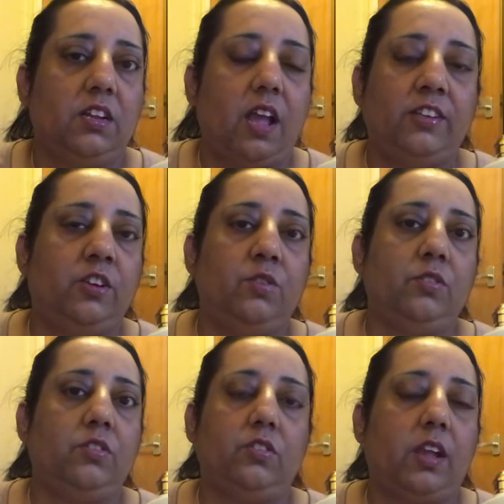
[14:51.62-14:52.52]
I don't
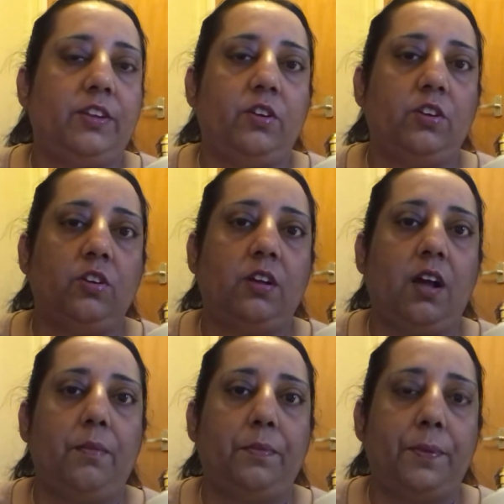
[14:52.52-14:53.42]
look
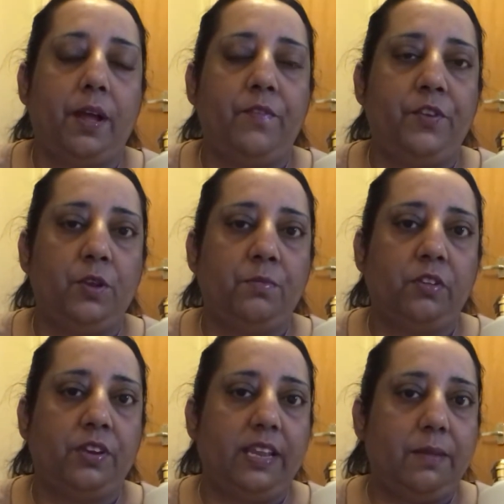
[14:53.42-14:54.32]
up perfumes
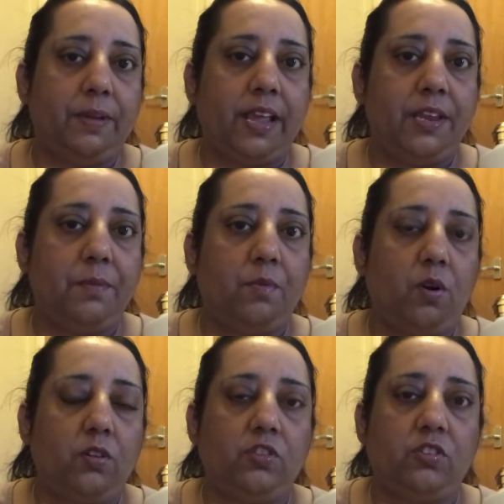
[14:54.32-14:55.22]
on eBay
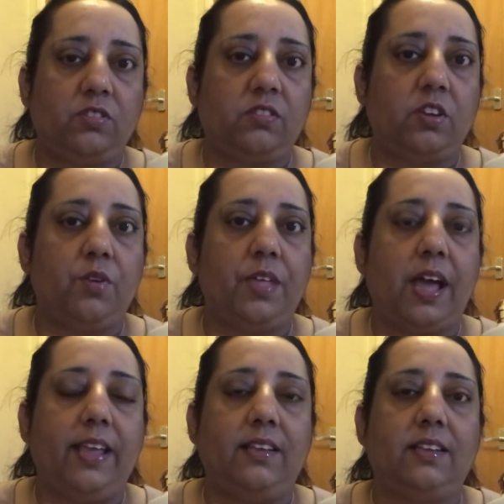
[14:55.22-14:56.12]
anymore, just so
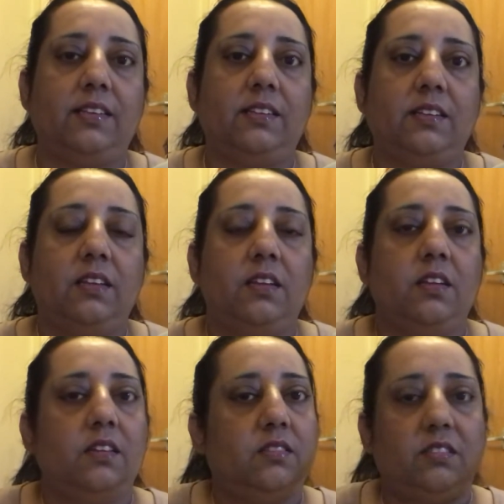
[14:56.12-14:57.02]
that I can
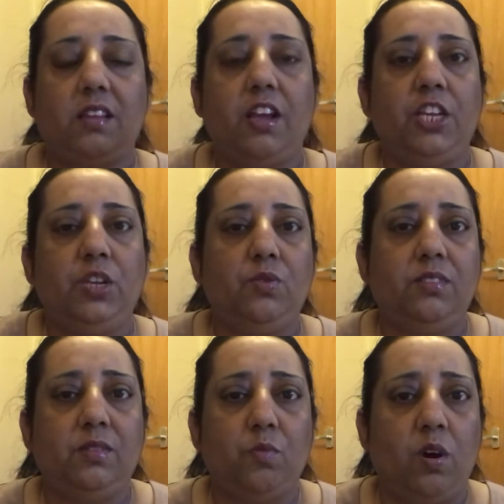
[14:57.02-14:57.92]
start
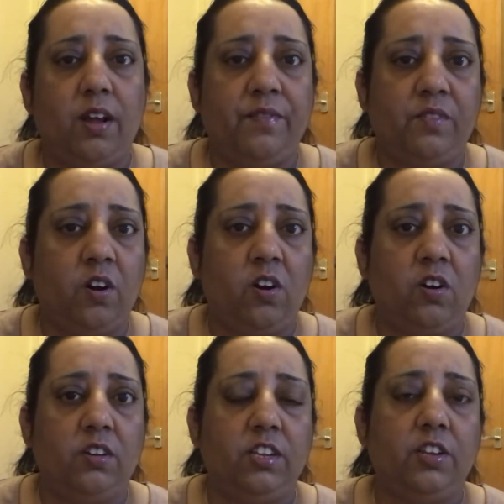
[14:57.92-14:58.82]
using what I've
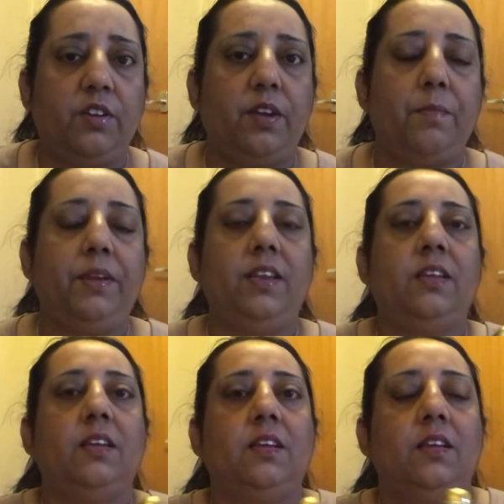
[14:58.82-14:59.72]
got, you know? I mean,
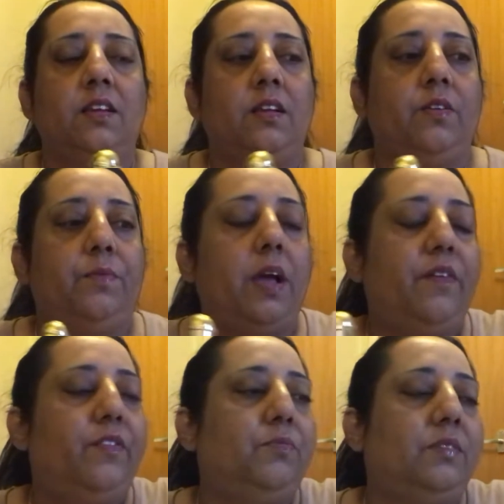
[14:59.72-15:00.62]

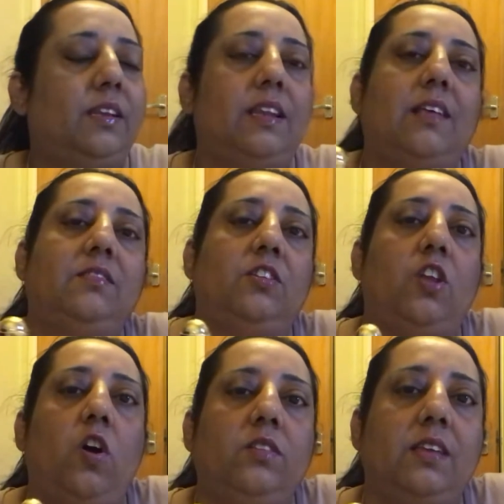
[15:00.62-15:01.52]
perfumes can last a
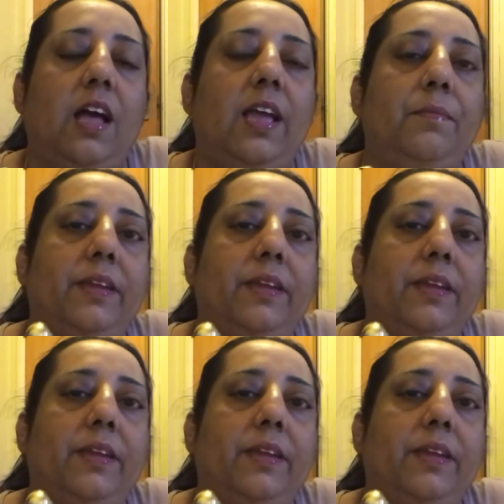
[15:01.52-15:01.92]
long time